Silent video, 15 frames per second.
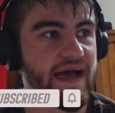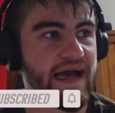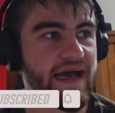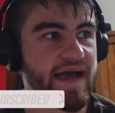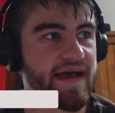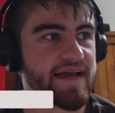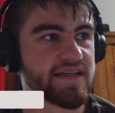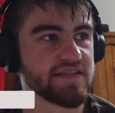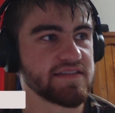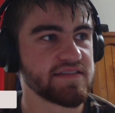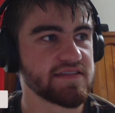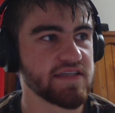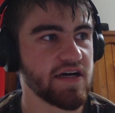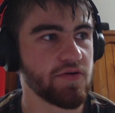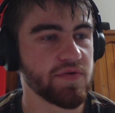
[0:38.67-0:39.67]

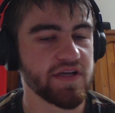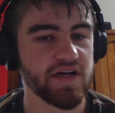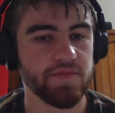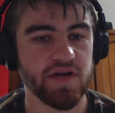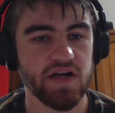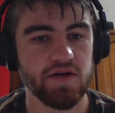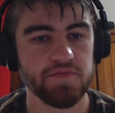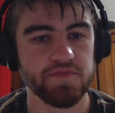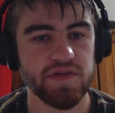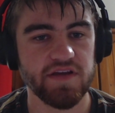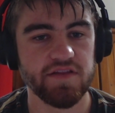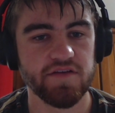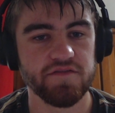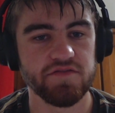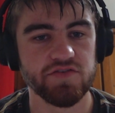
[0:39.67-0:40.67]
as I'll be coming up
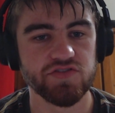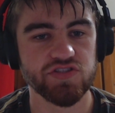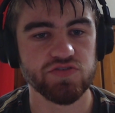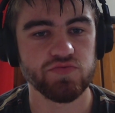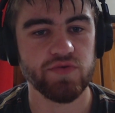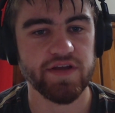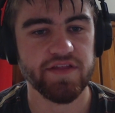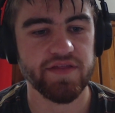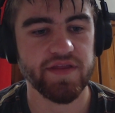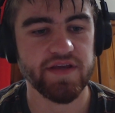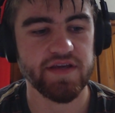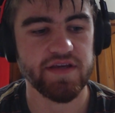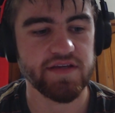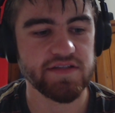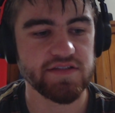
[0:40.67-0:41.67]
in the future with
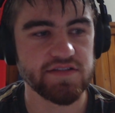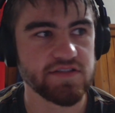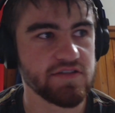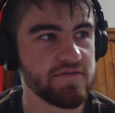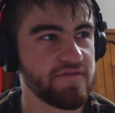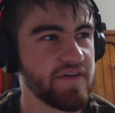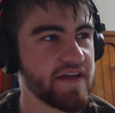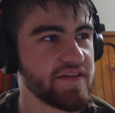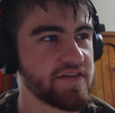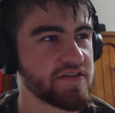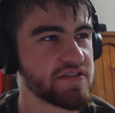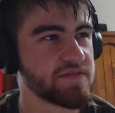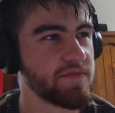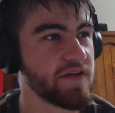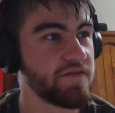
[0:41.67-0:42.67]
the
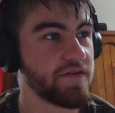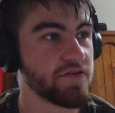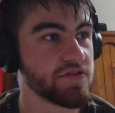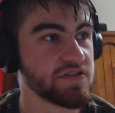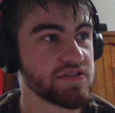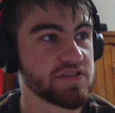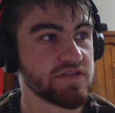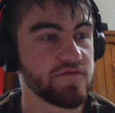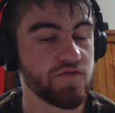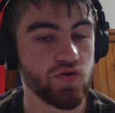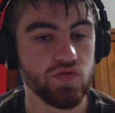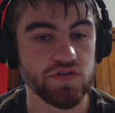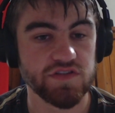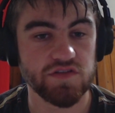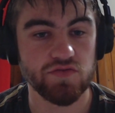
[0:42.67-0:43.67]
defenders, midfielders,
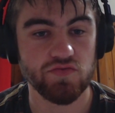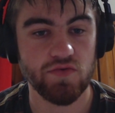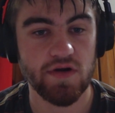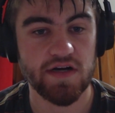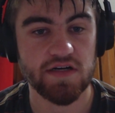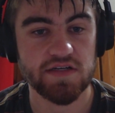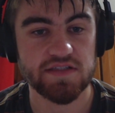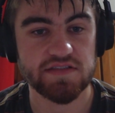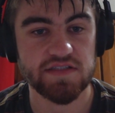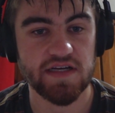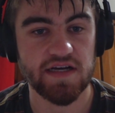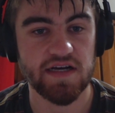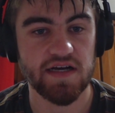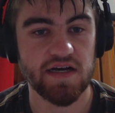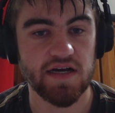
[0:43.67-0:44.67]
forwards and
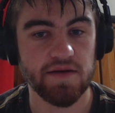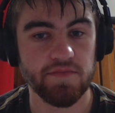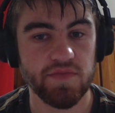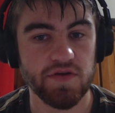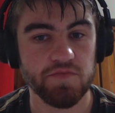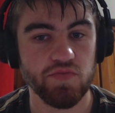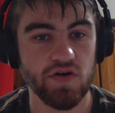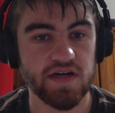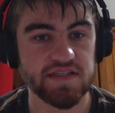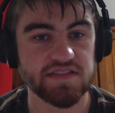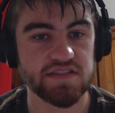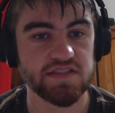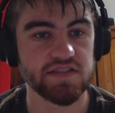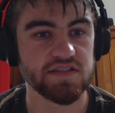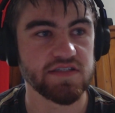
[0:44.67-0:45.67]
rucks
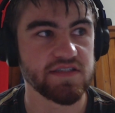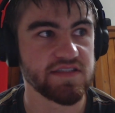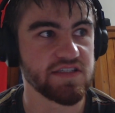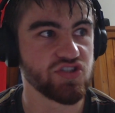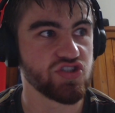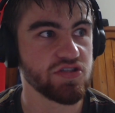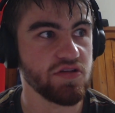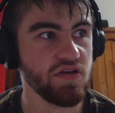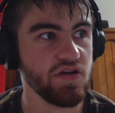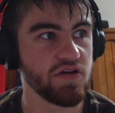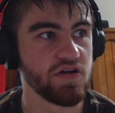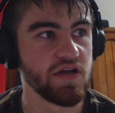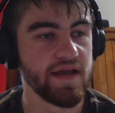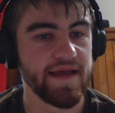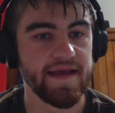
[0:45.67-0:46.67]
mid-price edition,
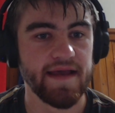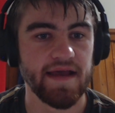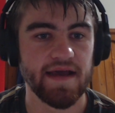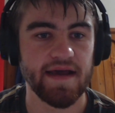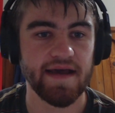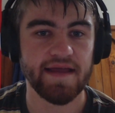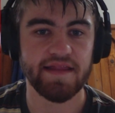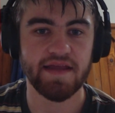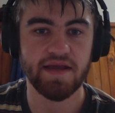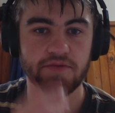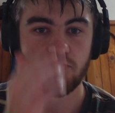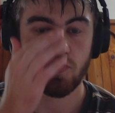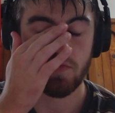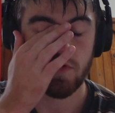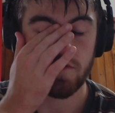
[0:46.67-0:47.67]
and
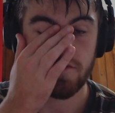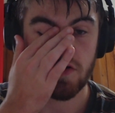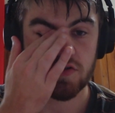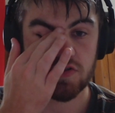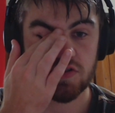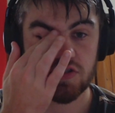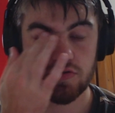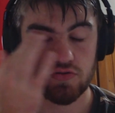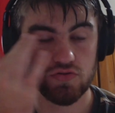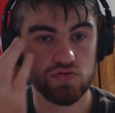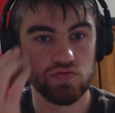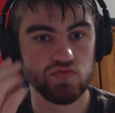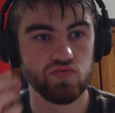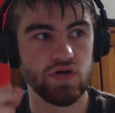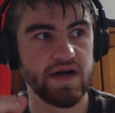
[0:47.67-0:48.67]
then we'll move on
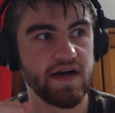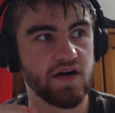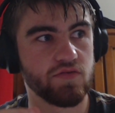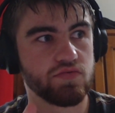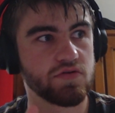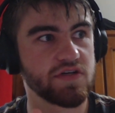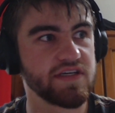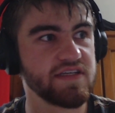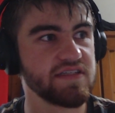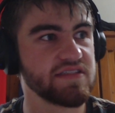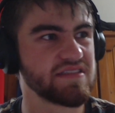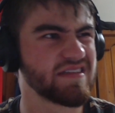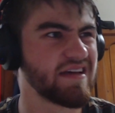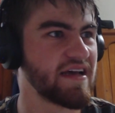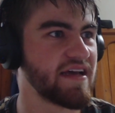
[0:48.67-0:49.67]
to
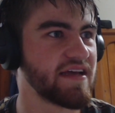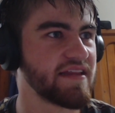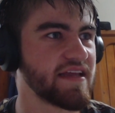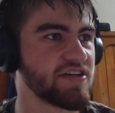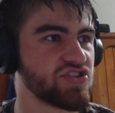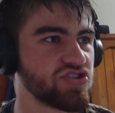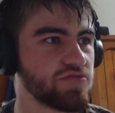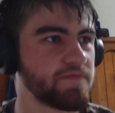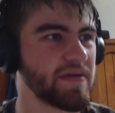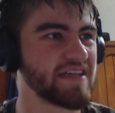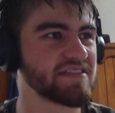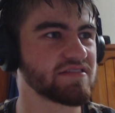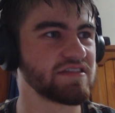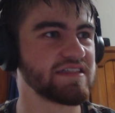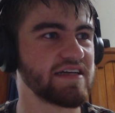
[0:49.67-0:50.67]
rookies, and that should
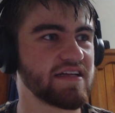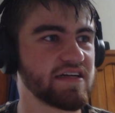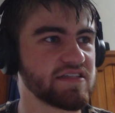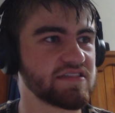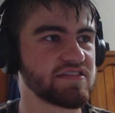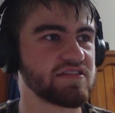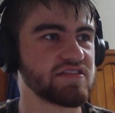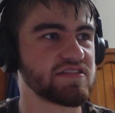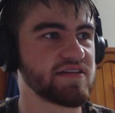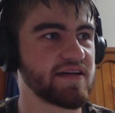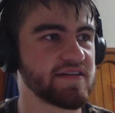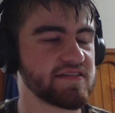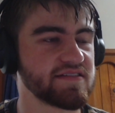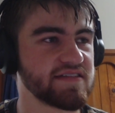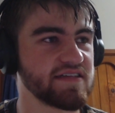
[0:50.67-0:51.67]
basically get us to the
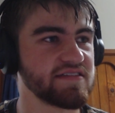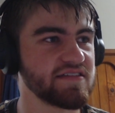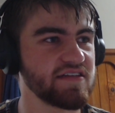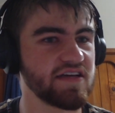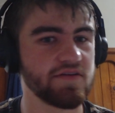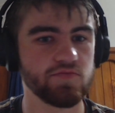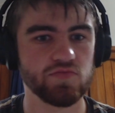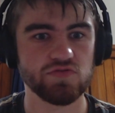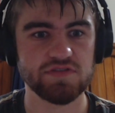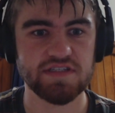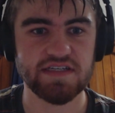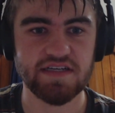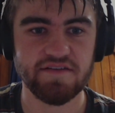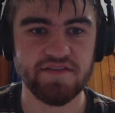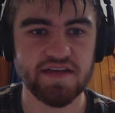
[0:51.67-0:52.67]
start of the season, and we'll
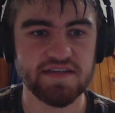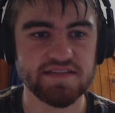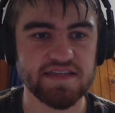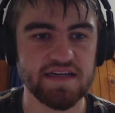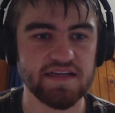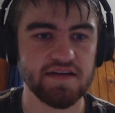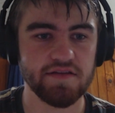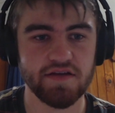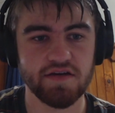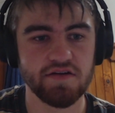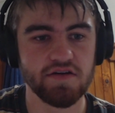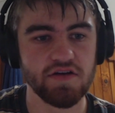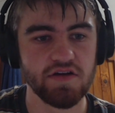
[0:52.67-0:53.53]
see if there's any other